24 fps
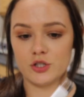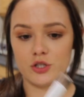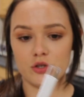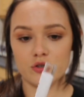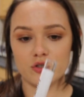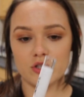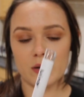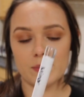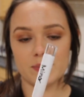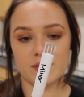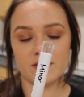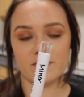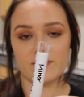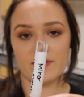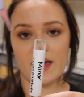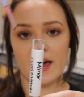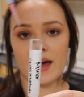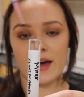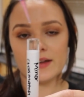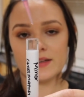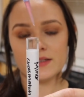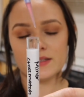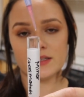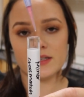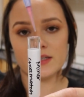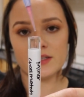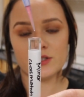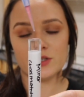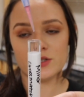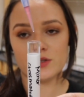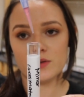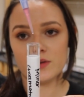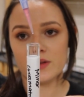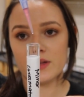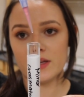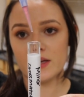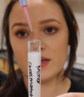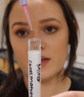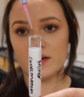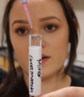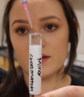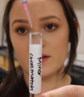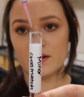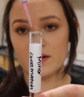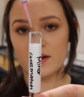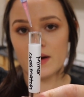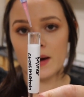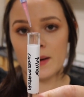2 drops of that into the
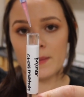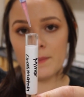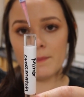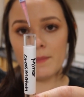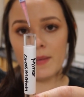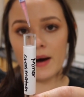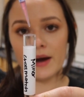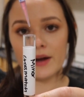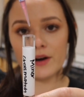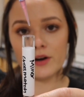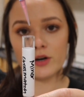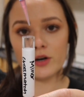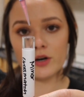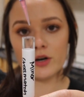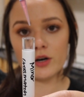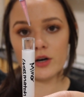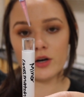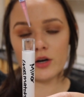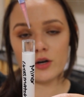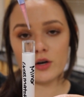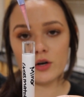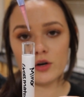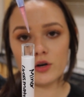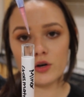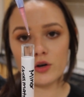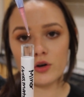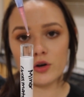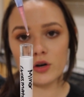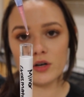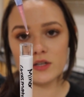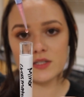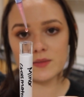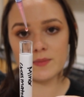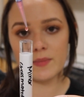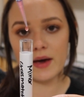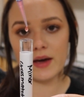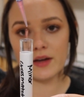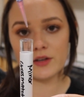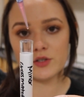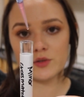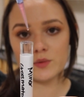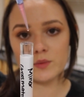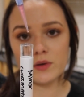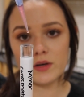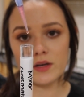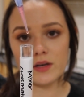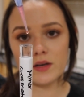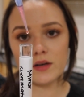minor cross match.
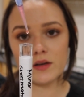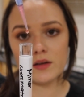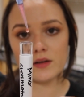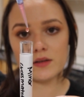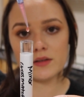1,